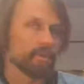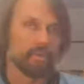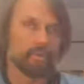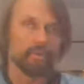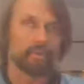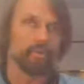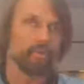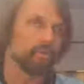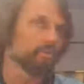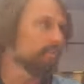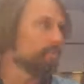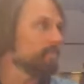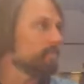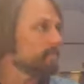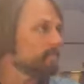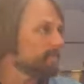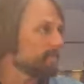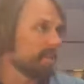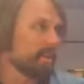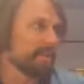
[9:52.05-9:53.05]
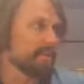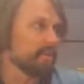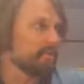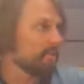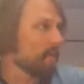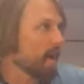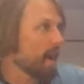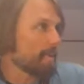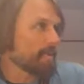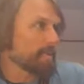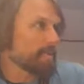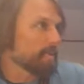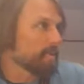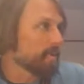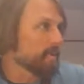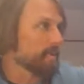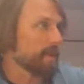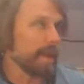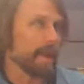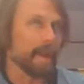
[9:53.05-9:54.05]
to live
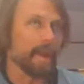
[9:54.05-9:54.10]
optimally.